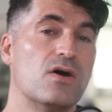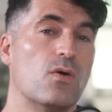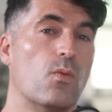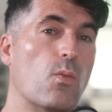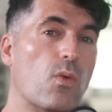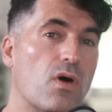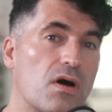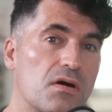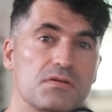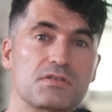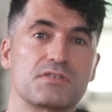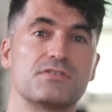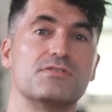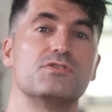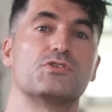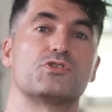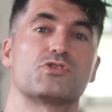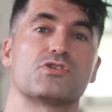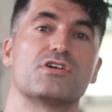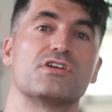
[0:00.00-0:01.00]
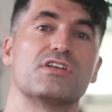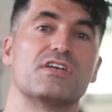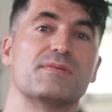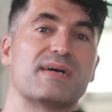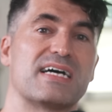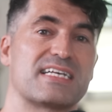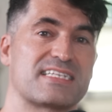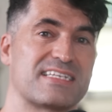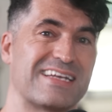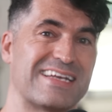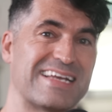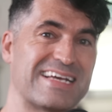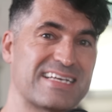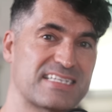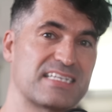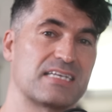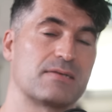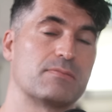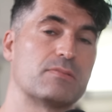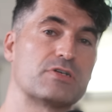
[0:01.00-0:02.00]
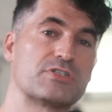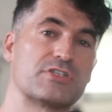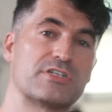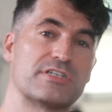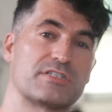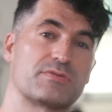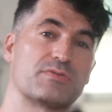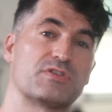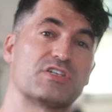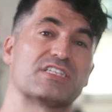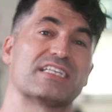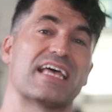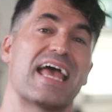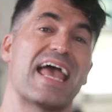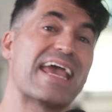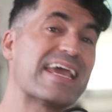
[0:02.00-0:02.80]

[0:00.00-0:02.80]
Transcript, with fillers: Whilst neutronium has an elastic modulus which is